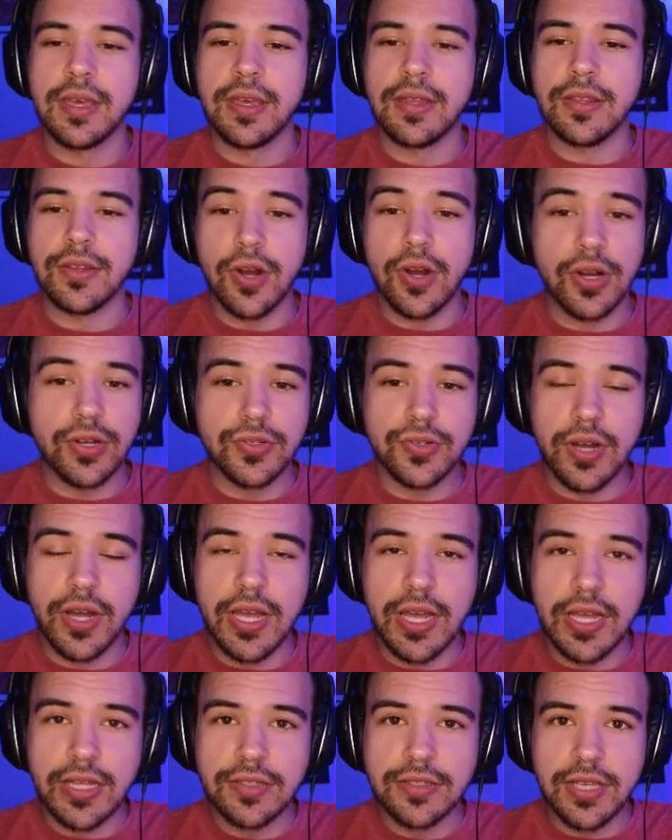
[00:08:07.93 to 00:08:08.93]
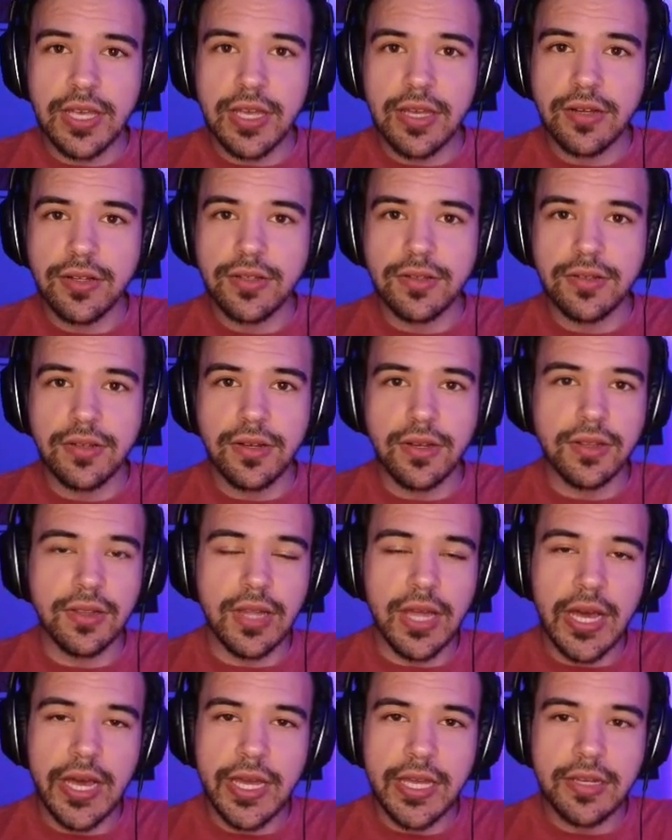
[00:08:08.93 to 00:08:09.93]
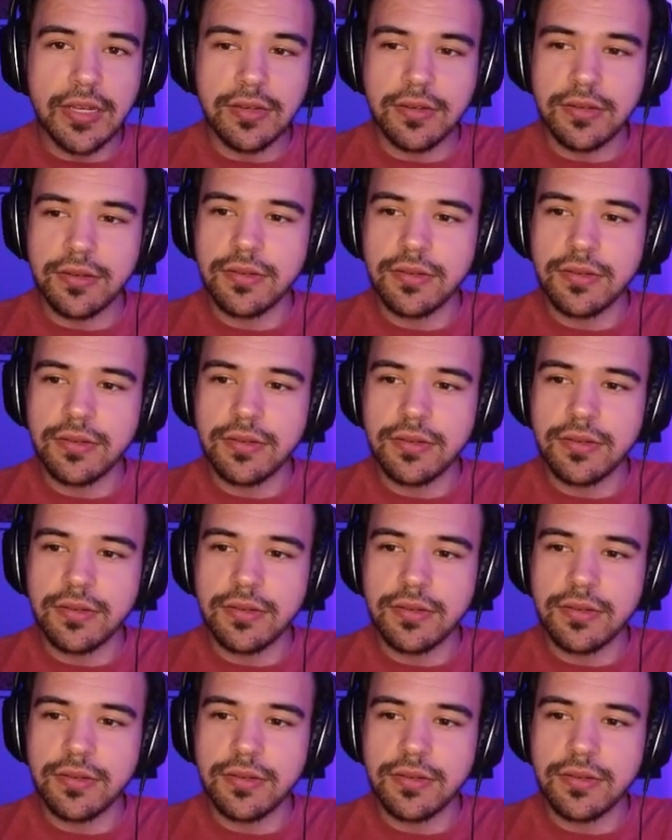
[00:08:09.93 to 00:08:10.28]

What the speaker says: The dark triad scale online,